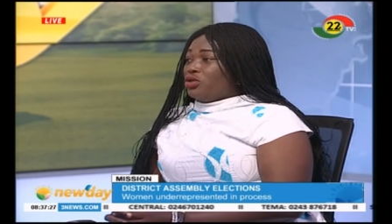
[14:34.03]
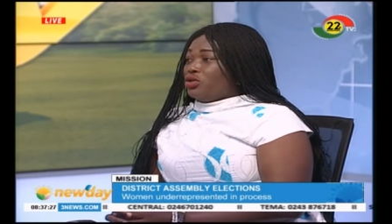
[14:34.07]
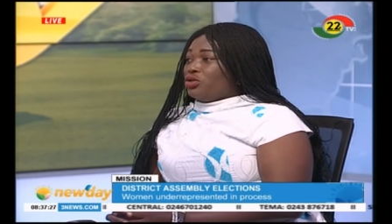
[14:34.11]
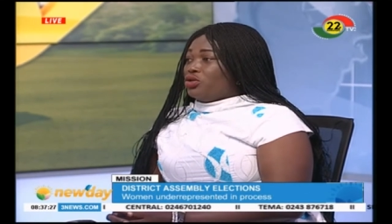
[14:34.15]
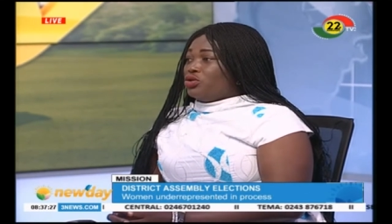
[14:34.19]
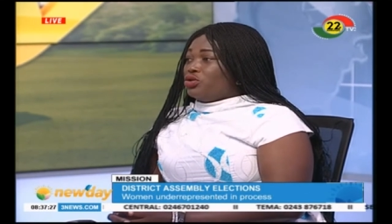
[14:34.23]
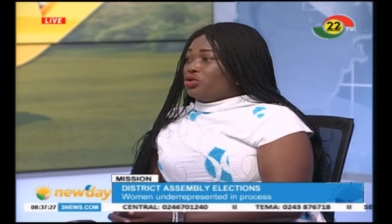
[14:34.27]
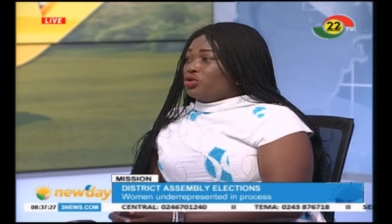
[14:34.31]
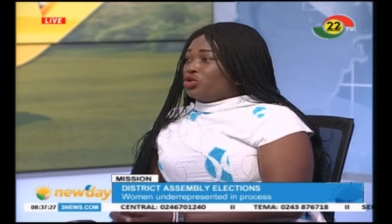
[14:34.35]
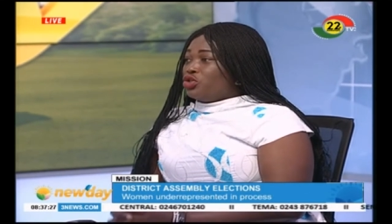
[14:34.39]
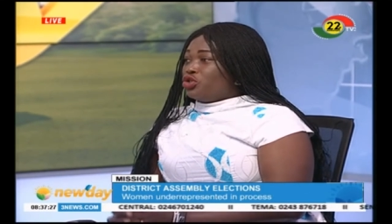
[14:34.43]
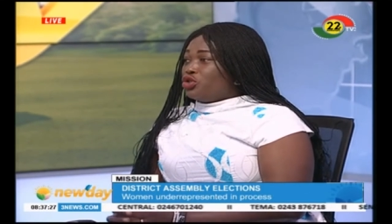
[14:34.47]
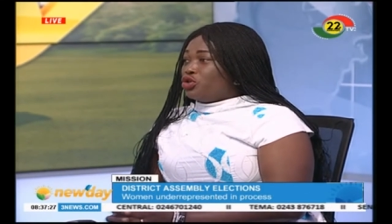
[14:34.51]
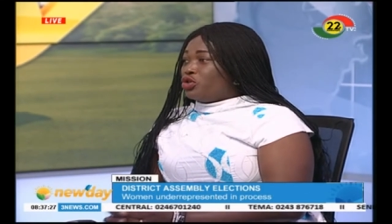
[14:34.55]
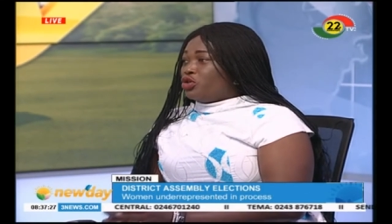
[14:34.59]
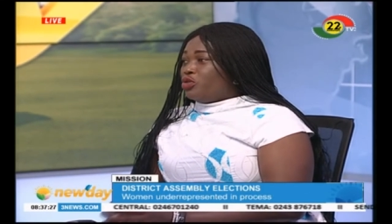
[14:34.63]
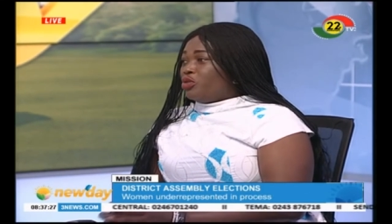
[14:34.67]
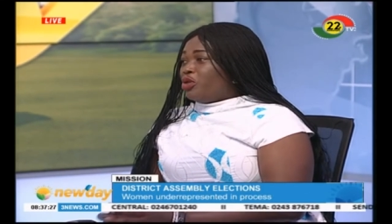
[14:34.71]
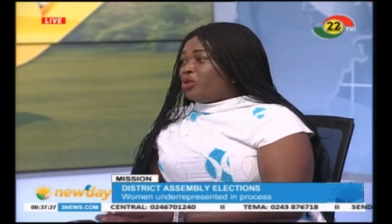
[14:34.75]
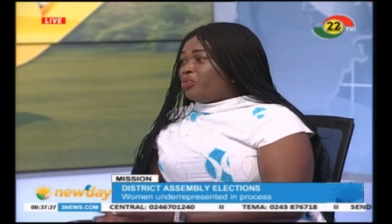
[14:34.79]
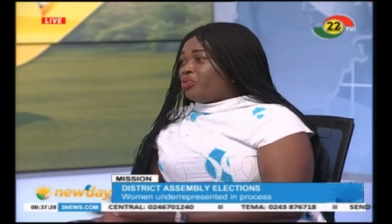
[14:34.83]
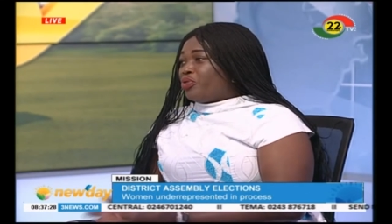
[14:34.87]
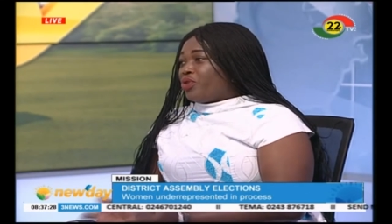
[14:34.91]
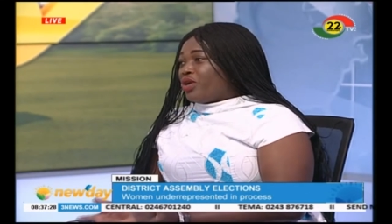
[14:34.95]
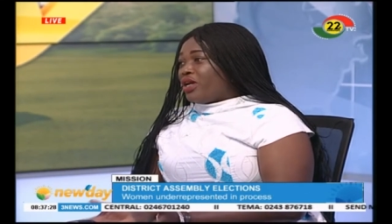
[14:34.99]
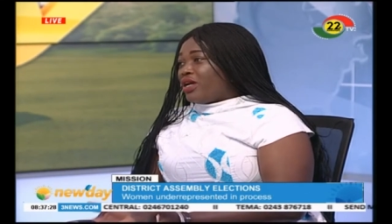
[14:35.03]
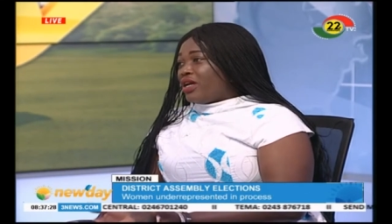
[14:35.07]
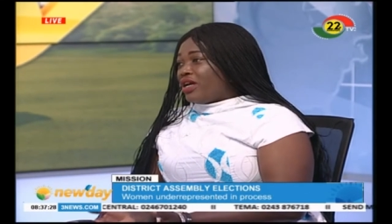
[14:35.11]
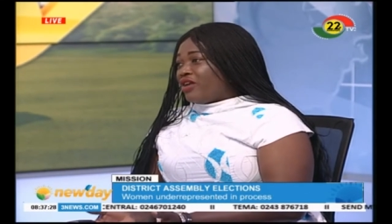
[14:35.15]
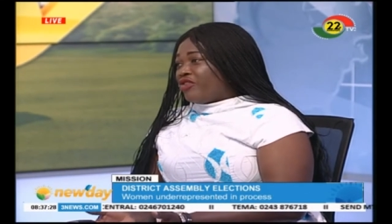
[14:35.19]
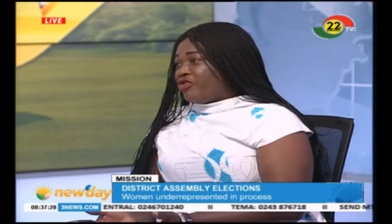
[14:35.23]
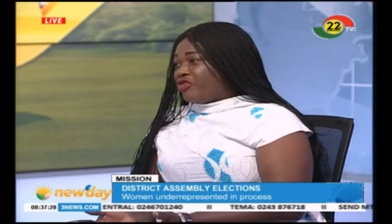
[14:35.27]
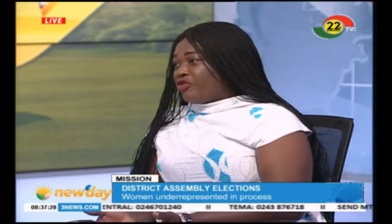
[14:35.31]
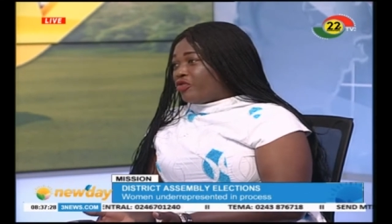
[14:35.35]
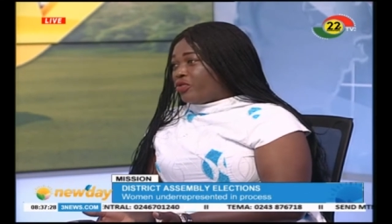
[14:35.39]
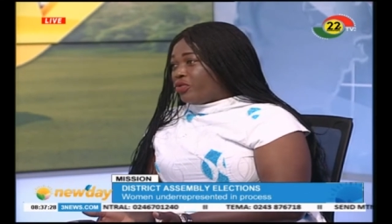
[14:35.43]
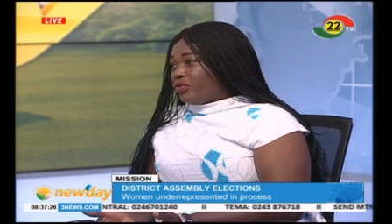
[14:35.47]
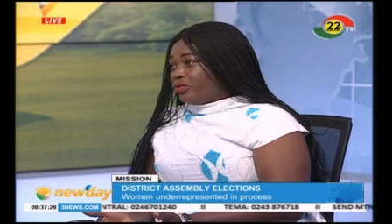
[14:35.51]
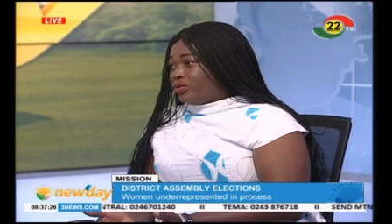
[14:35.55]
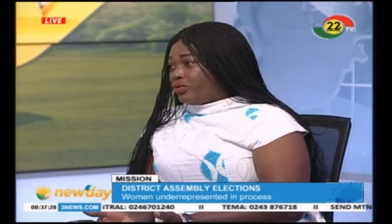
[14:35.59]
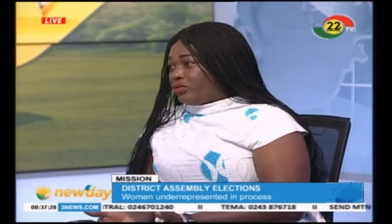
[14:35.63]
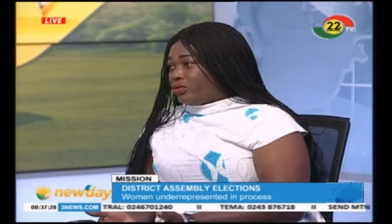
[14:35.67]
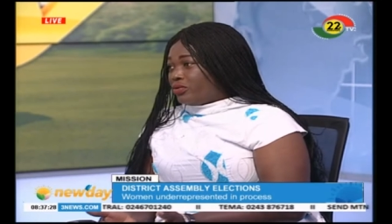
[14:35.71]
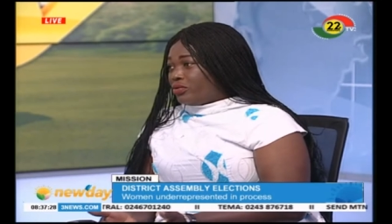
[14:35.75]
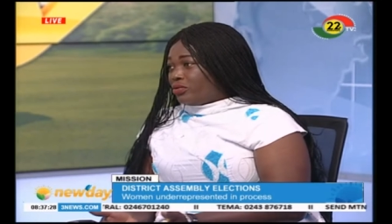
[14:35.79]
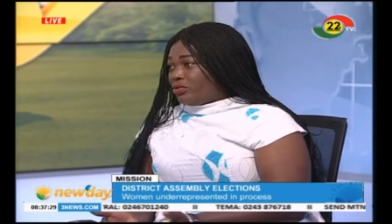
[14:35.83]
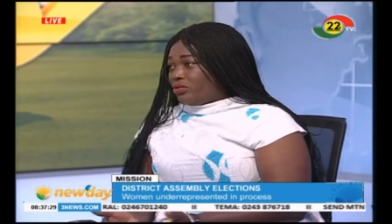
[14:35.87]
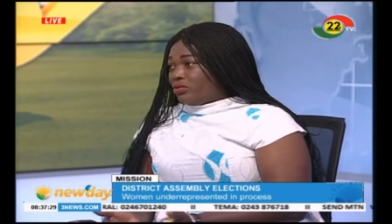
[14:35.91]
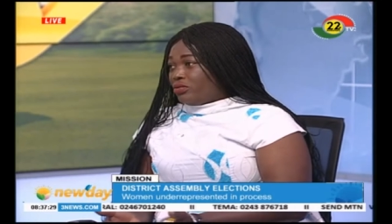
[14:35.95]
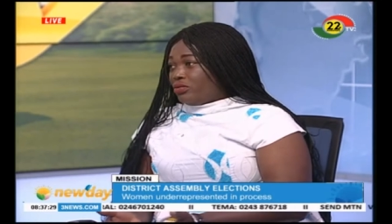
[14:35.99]
You should be prayerful.
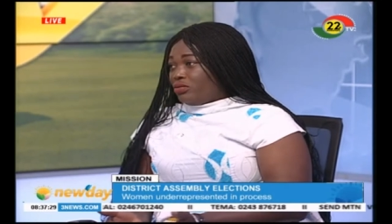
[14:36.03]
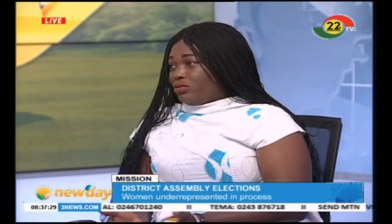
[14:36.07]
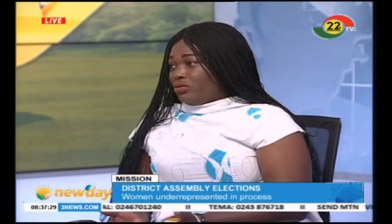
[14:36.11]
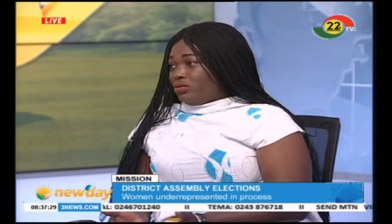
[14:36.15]
Yeah.